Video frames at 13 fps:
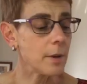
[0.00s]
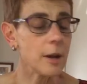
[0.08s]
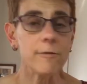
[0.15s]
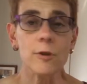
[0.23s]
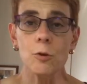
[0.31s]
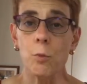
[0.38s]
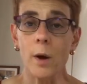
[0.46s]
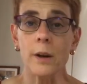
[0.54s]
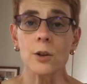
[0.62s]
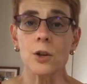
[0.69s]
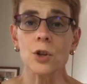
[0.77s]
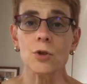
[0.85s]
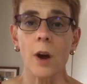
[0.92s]
If you
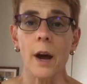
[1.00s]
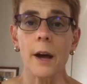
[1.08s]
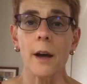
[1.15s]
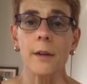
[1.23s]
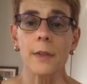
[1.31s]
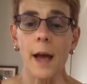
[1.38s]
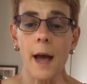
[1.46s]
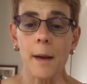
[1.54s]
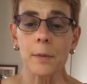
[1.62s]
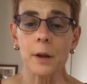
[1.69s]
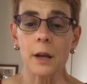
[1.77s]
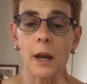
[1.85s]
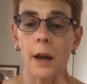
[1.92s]
wanted to try out the
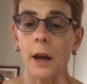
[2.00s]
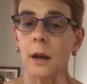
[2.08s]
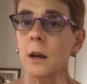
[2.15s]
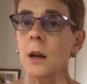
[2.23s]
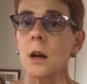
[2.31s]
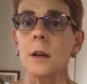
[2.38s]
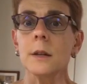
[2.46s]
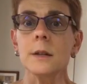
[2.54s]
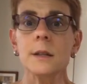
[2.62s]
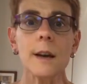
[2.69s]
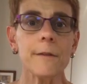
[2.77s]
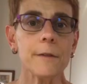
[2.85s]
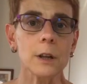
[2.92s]
applique,
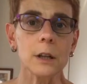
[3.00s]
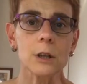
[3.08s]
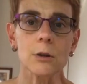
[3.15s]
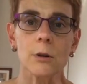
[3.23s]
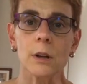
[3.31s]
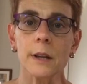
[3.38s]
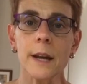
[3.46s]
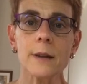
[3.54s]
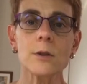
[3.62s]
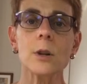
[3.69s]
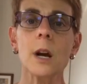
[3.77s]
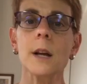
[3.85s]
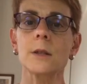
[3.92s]
definitely do it.
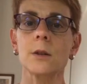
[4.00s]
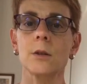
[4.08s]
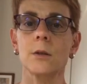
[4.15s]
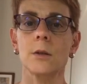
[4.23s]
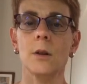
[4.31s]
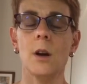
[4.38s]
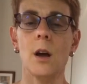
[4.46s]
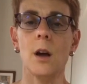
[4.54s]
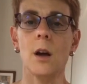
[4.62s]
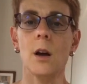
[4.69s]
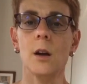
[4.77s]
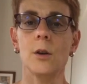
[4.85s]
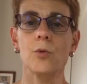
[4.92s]
Laser cuts are
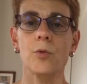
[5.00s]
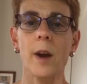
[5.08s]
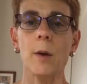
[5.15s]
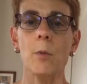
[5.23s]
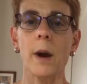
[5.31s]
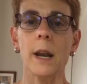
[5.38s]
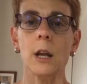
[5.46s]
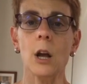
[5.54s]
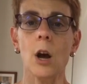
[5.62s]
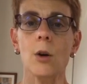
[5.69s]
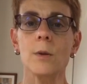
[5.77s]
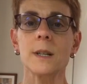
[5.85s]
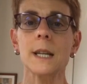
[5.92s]
a great way to
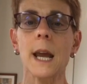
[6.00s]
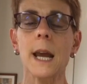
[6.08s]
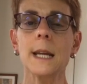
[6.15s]
go. It